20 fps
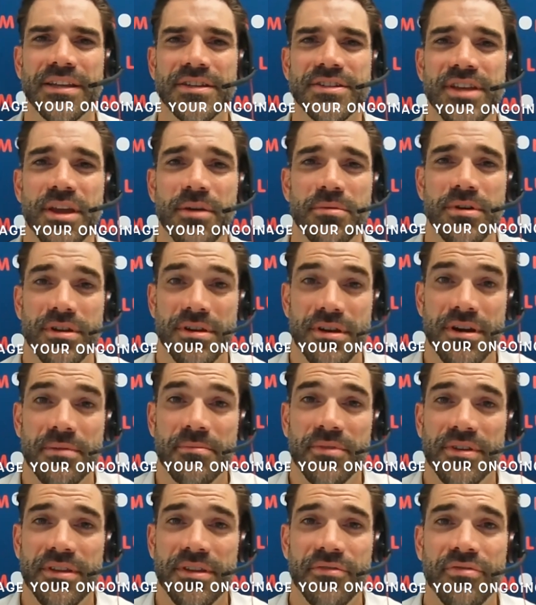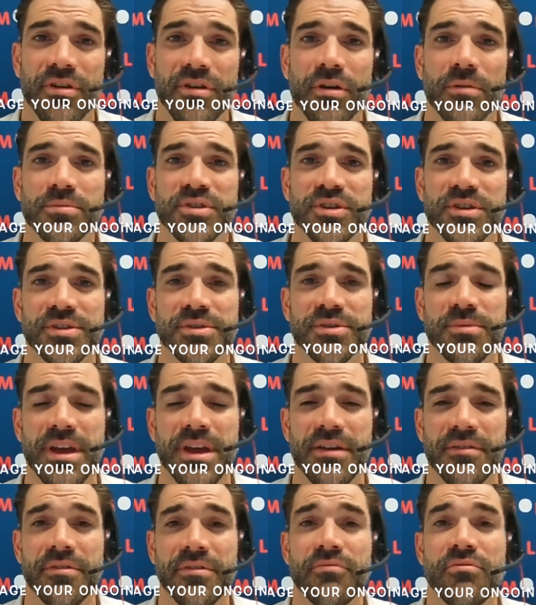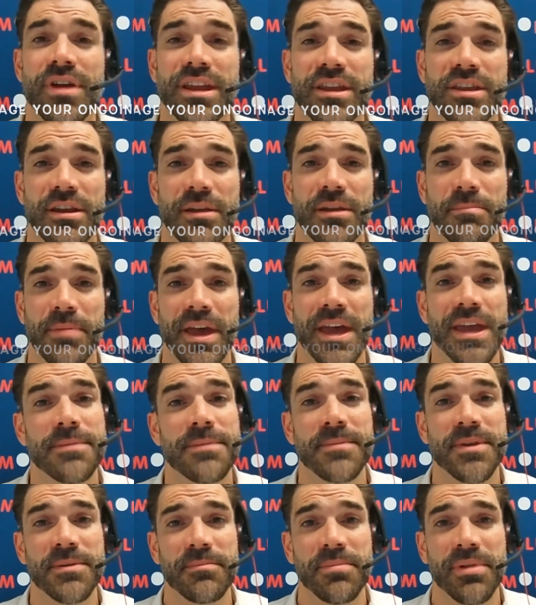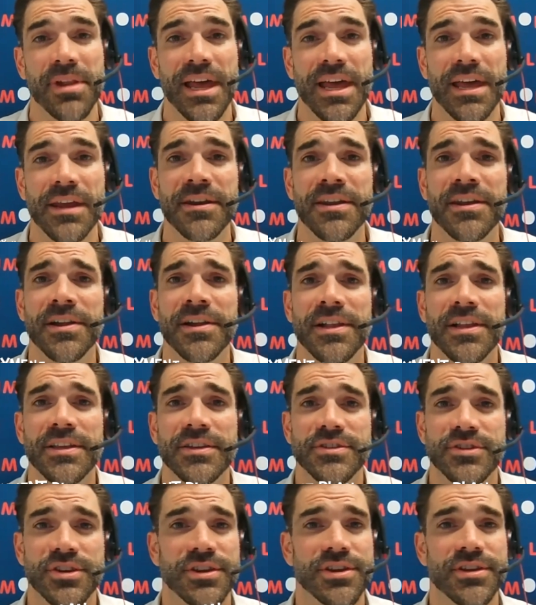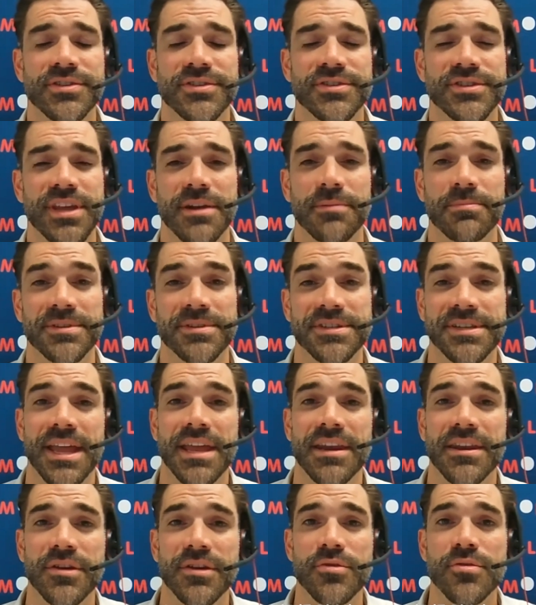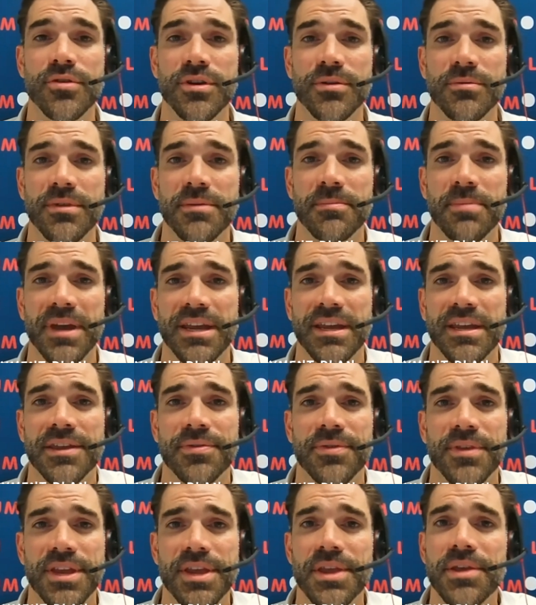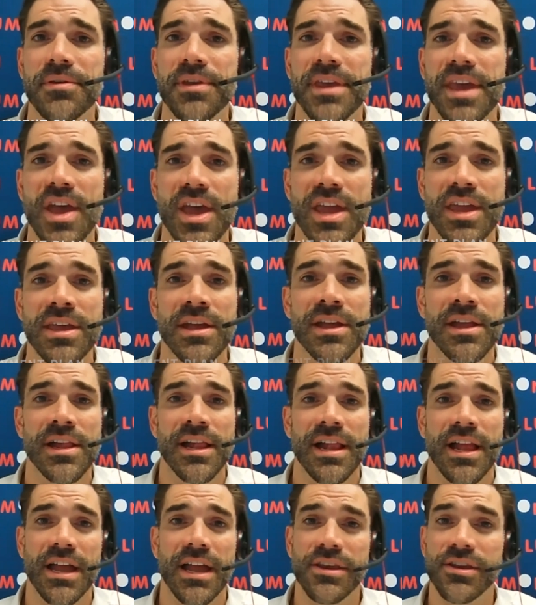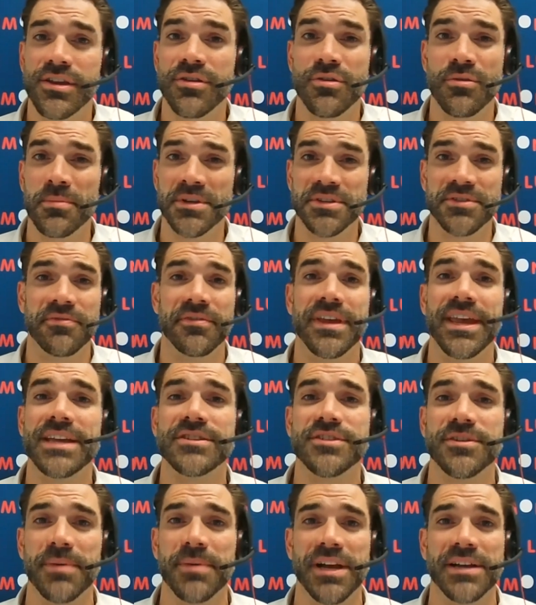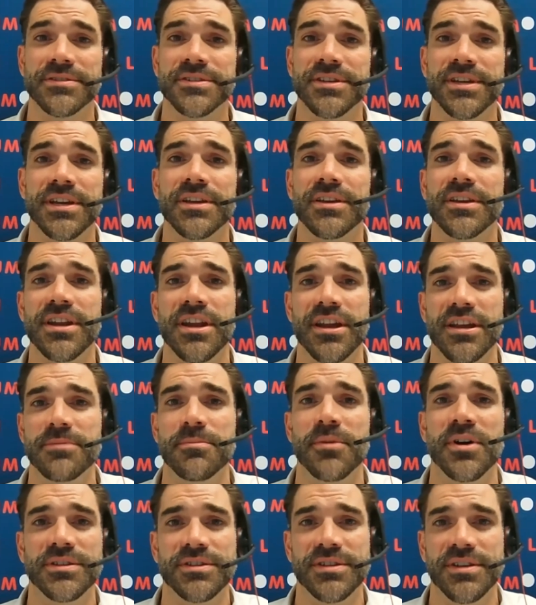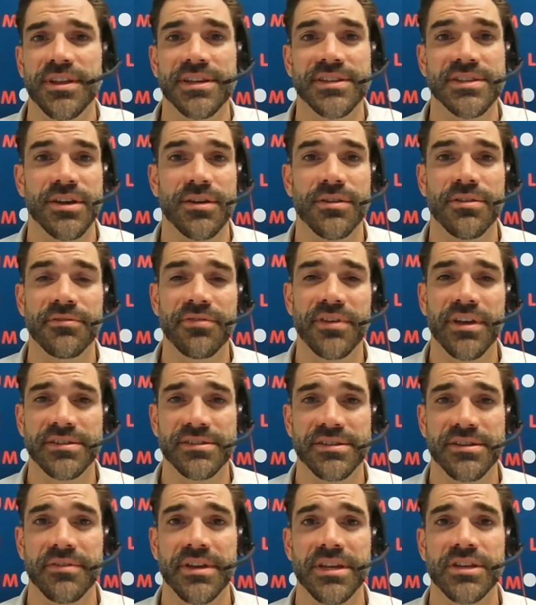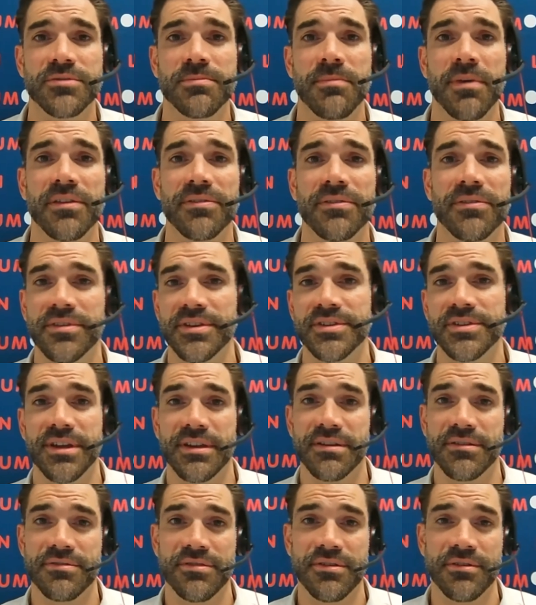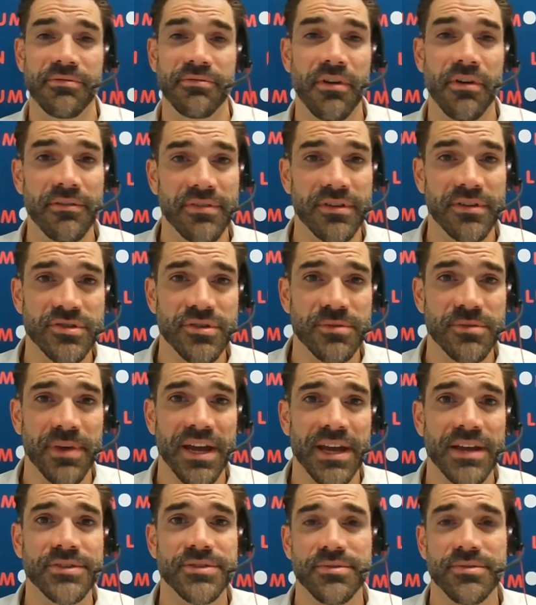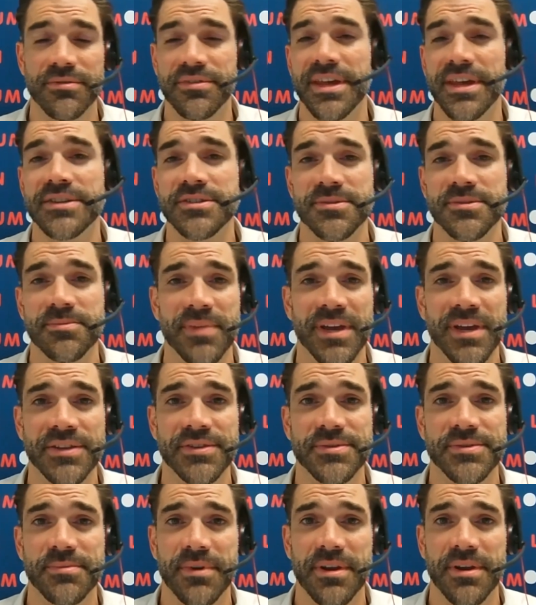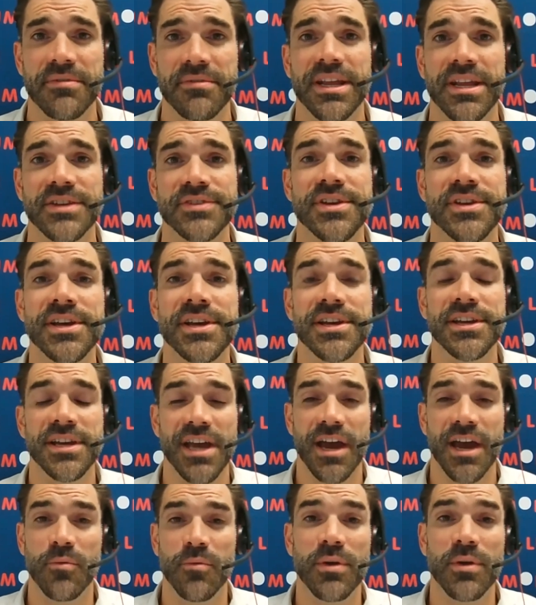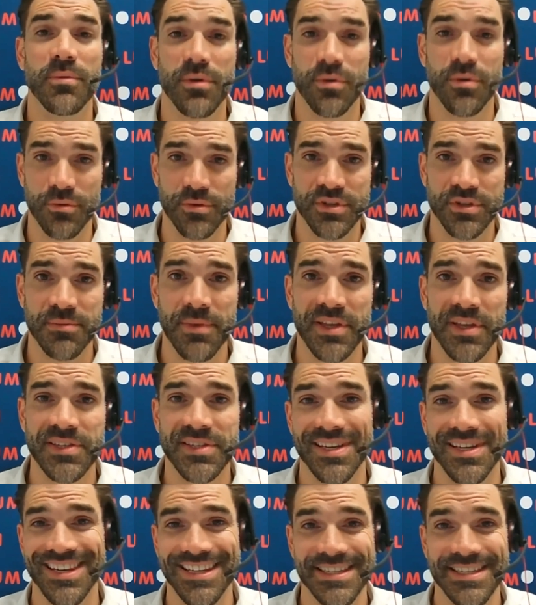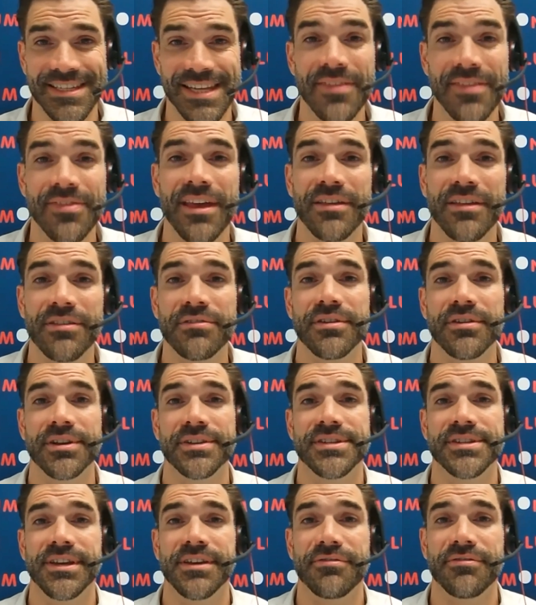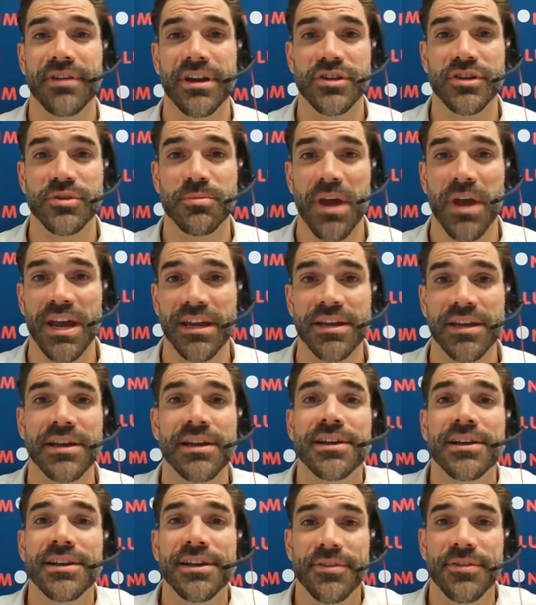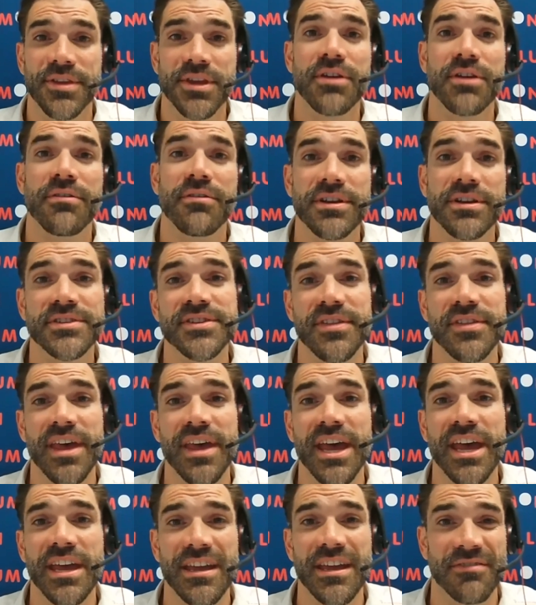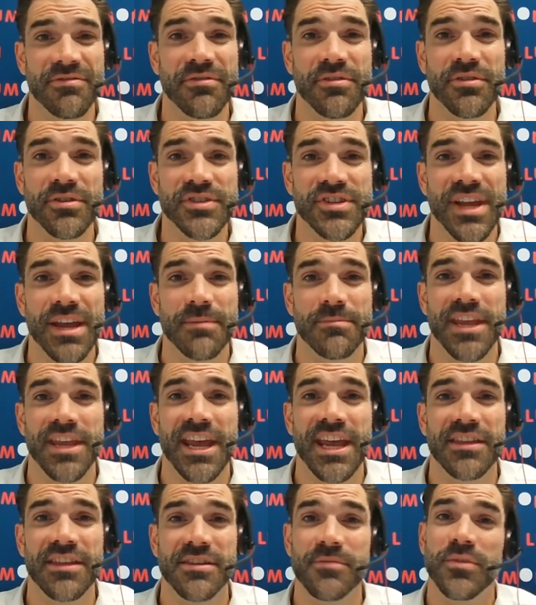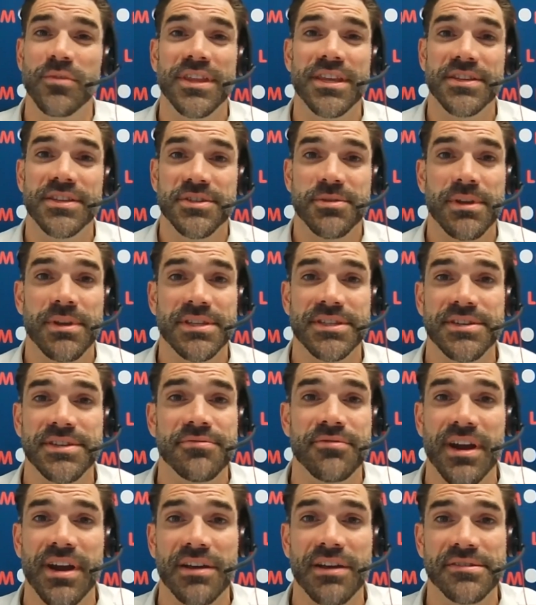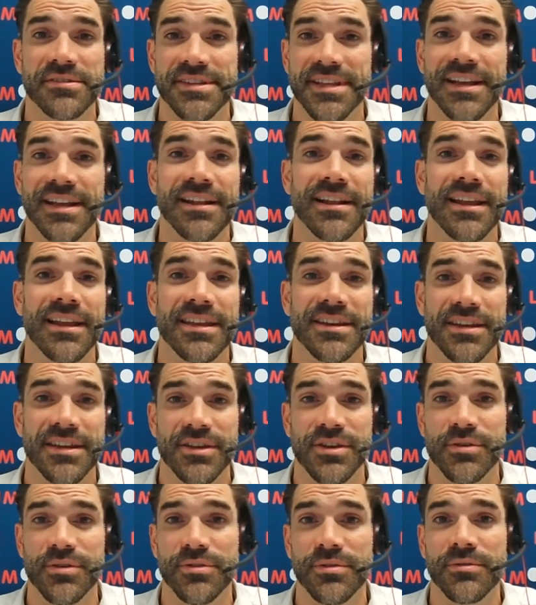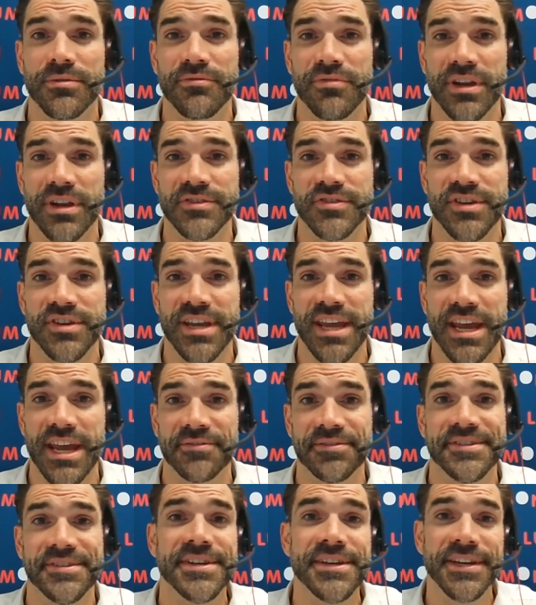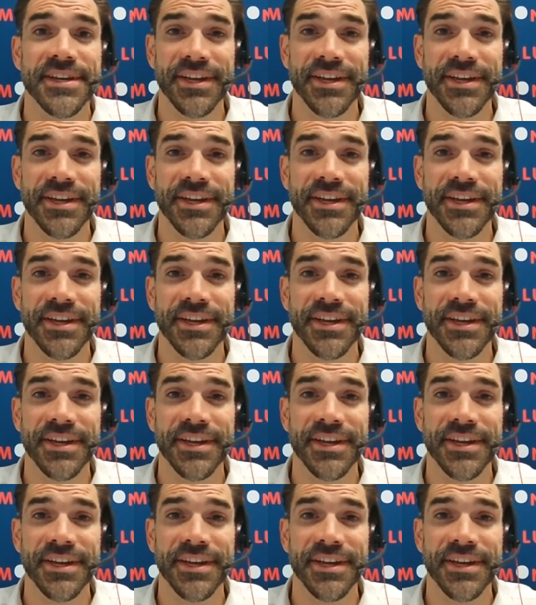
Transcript: So we've got a number of different options. We have a regular payment plan. So you can set up a standing order with your bank in the UK and you can almost forget about it. You might do that, say, on the first of each month, you send through £500 or £1,000, whatever it is, and we will automatically send that through to your French bank. The euros are there. If not same day, then within 24 hours, they're cleared in your French account.